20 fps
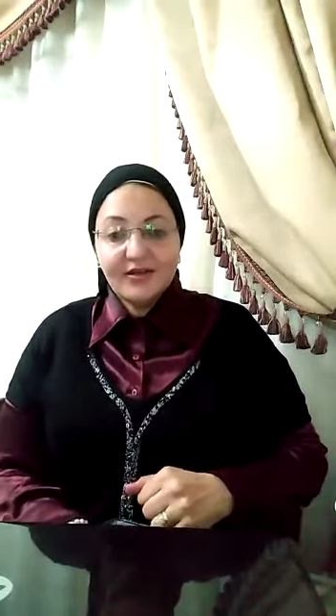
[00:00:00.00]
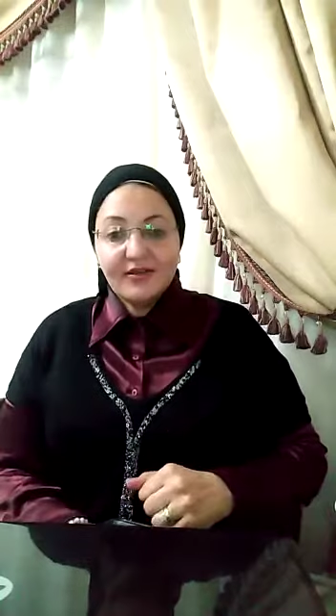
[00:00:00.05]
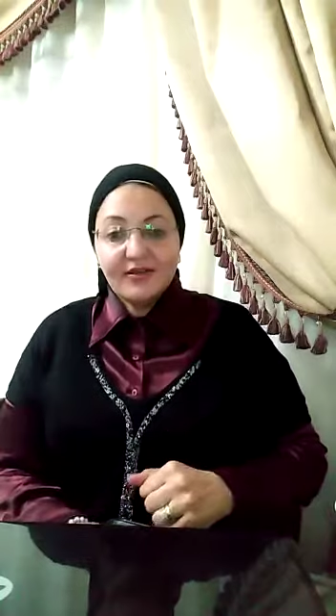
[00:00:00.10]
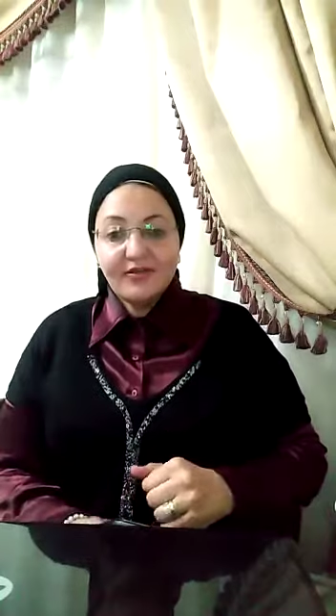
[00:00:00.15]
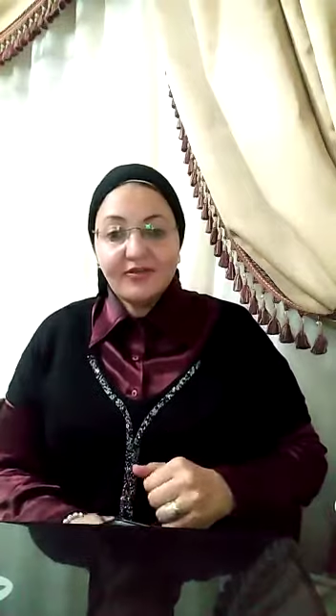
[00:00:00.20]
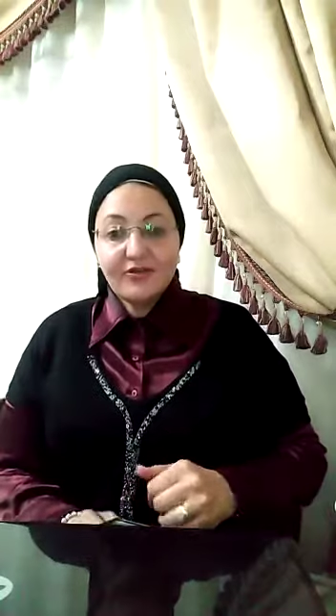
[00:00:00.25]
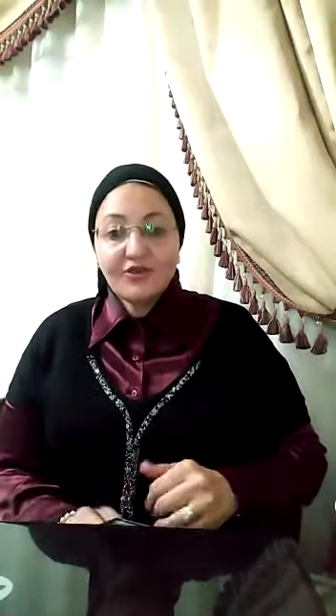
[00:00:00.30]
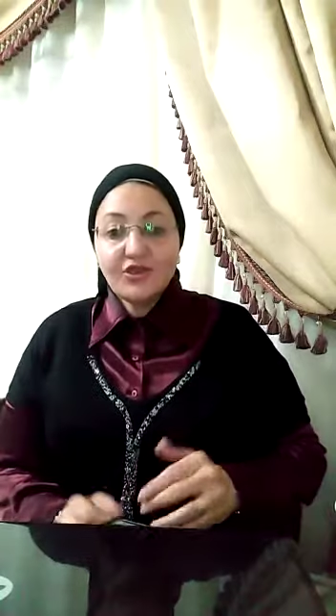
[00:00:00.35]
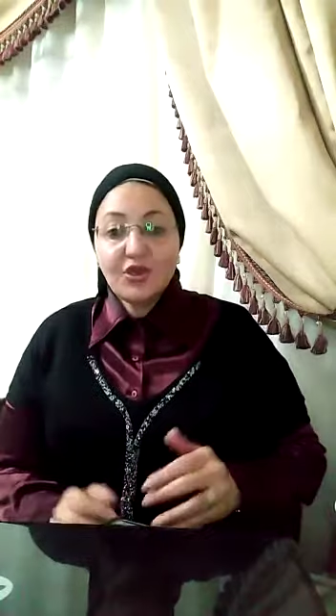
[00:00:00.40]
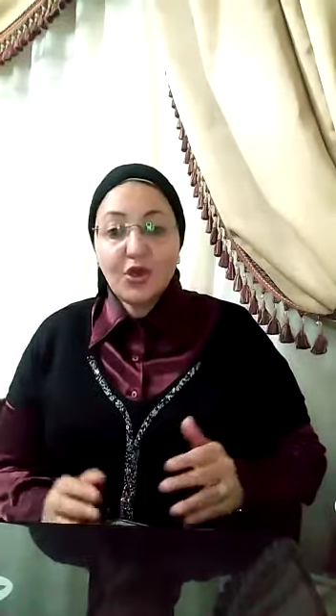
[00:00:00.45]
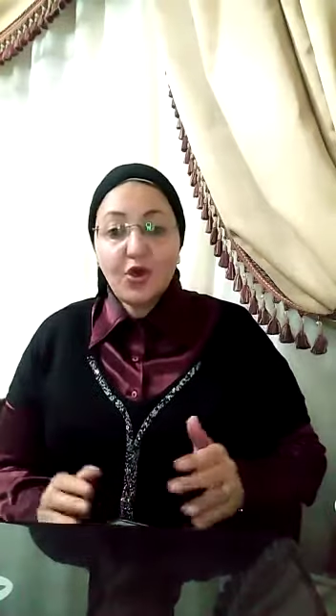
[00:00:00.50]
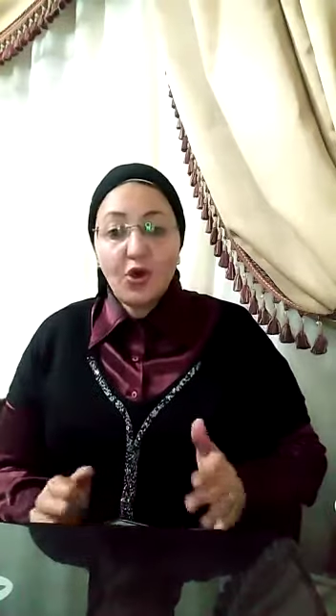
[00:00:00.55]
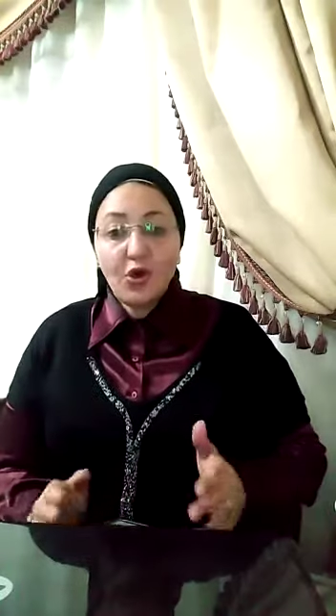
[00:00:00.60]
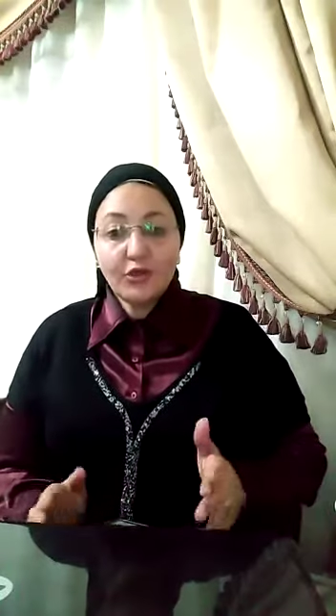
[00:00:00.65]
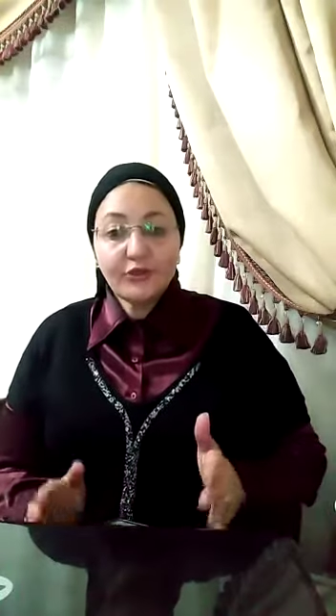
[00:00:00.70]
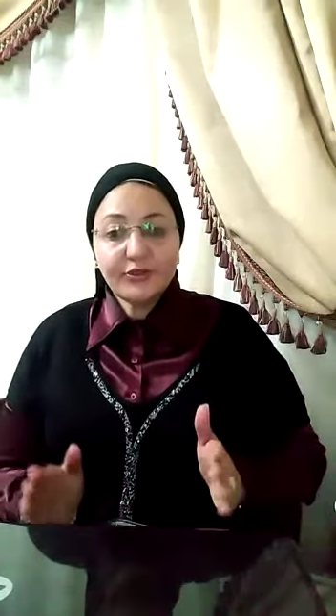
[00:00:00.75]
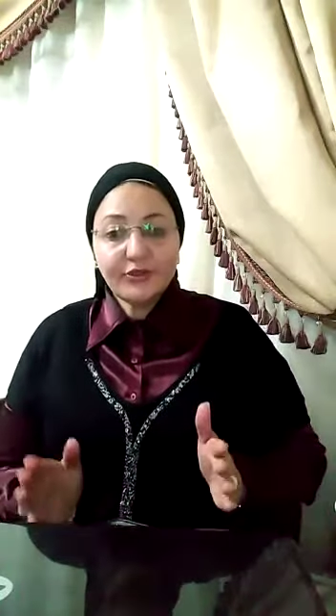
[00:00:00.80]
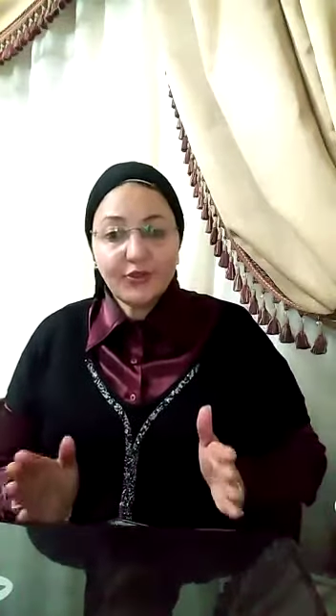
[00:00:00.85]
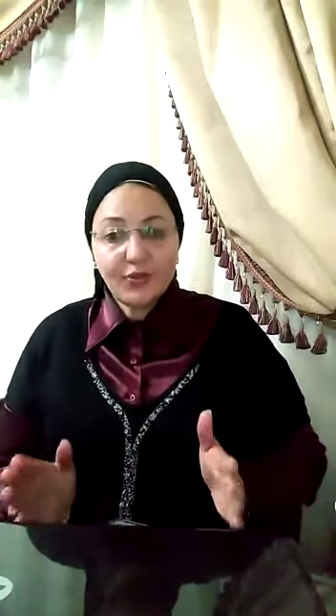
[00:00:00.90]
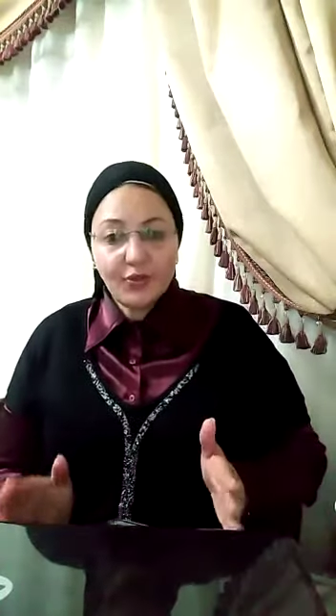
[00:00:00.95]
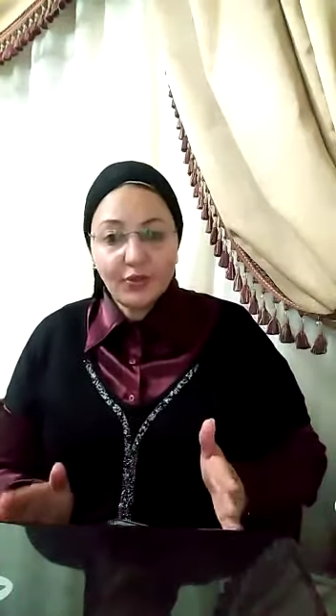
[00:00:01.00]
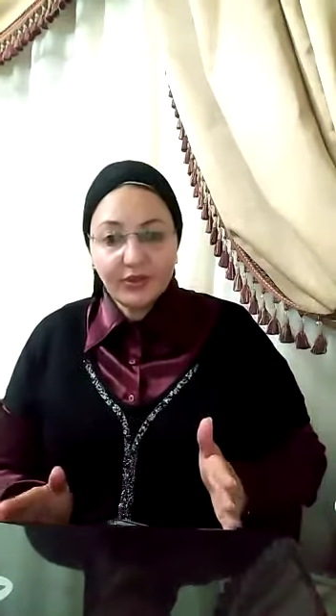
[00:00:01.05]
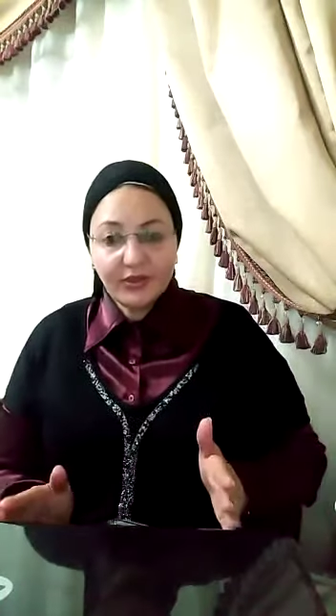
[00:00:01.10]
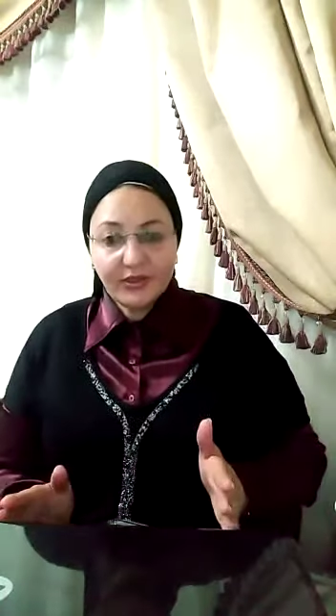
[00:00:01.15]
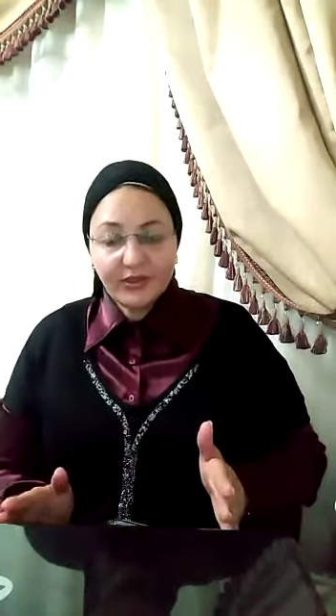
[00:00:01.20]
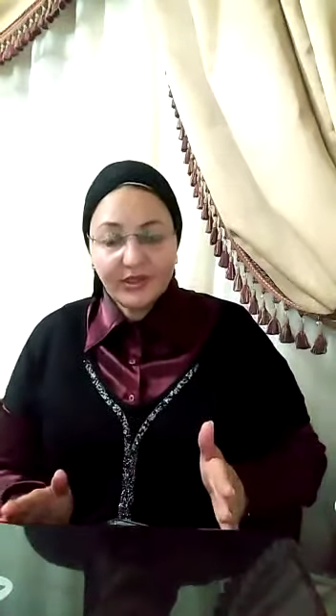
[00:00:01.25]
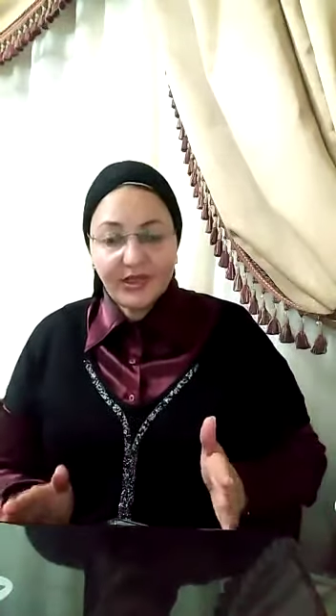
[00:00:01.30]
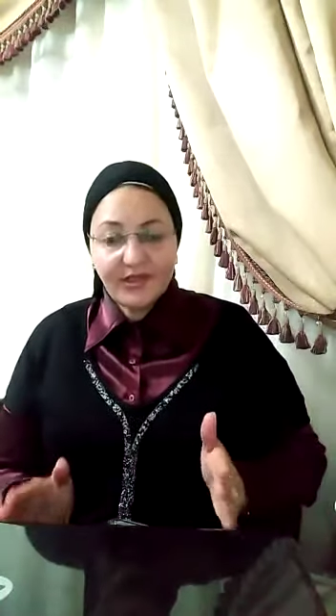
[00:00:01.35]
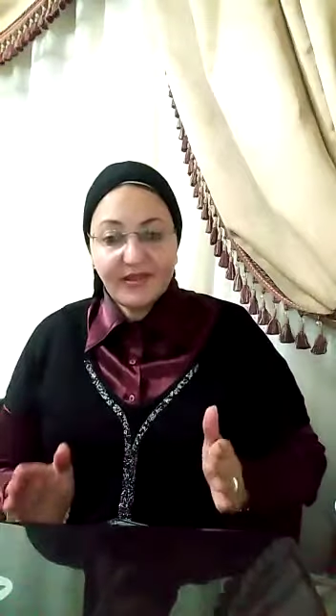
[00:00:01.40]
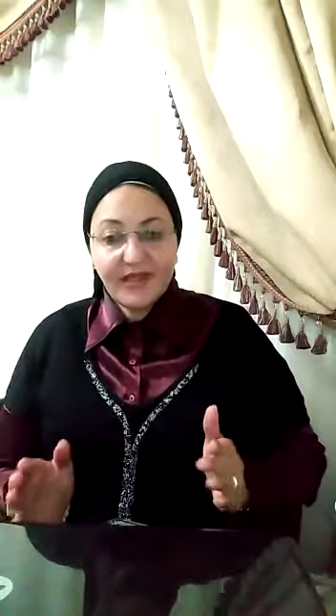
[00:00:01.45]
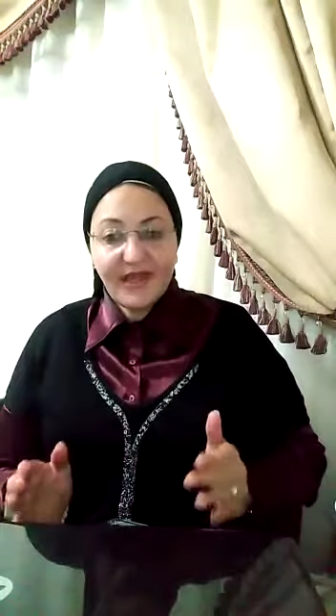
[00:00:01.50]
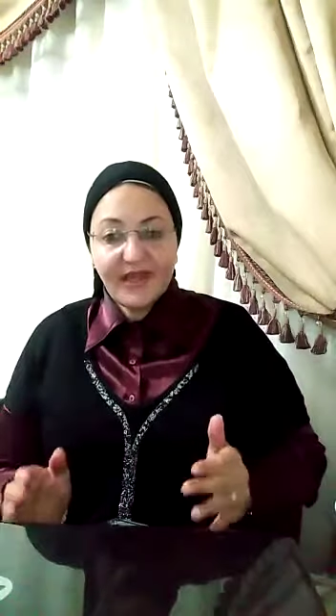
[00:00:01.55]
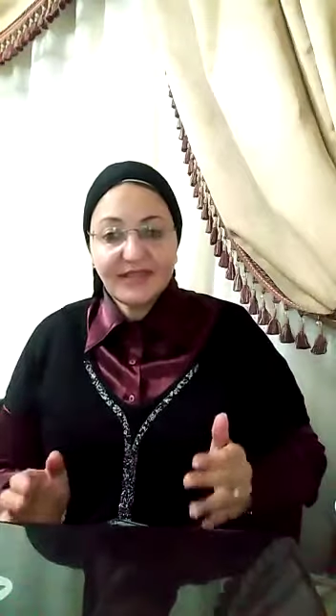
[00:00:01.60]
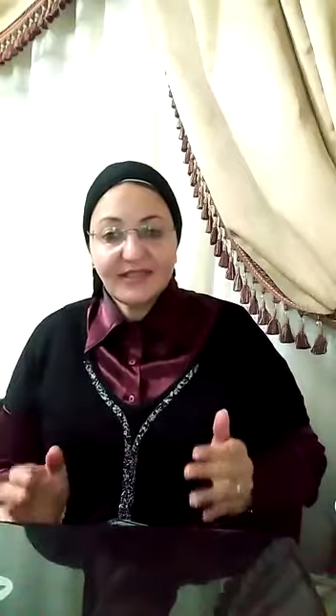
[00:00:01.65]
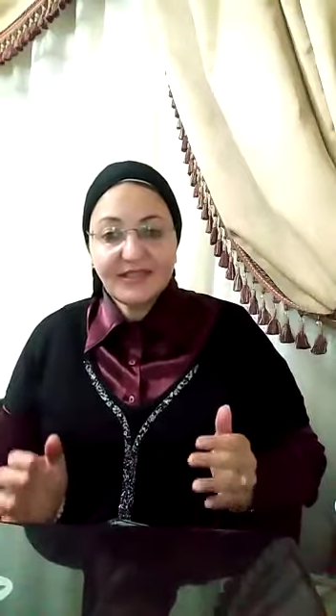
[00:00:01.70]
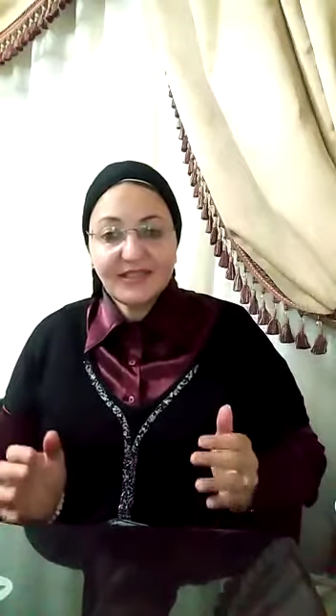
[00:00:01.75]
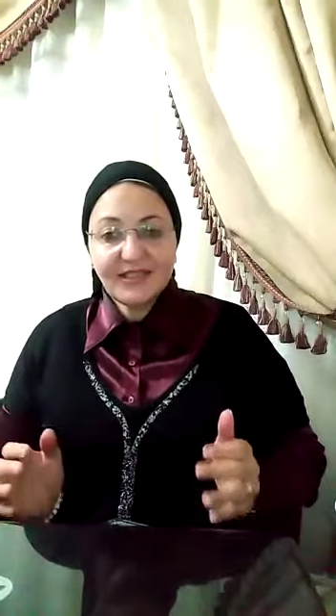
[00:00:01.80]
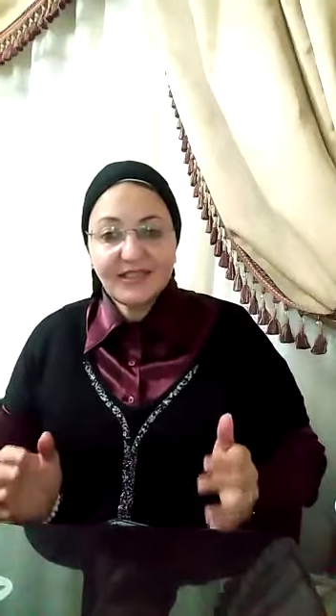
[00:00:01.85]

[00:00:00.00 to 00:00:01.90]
There is a gold rule that